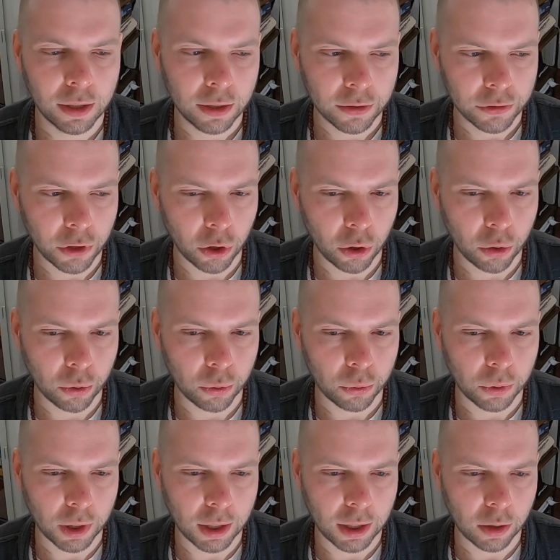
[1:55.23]
So
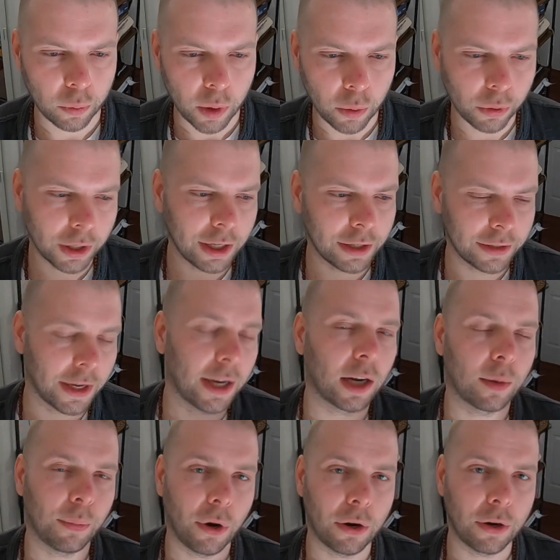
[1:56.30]
we will need to take it
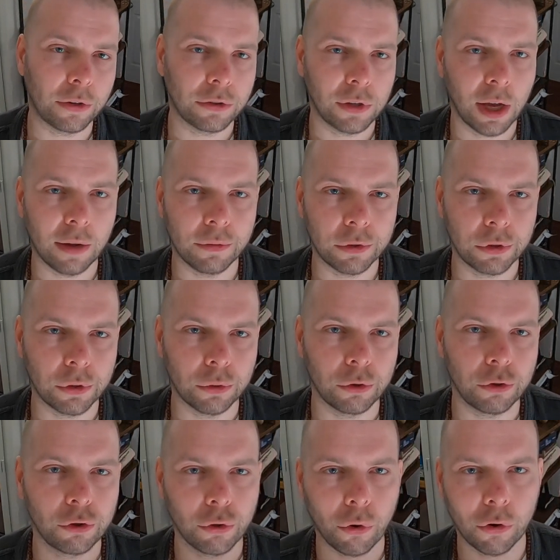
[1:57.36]
upon ourselves to
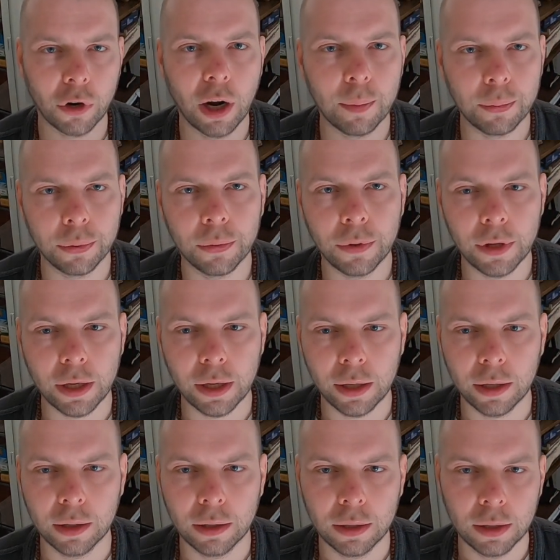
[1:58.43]
shore up the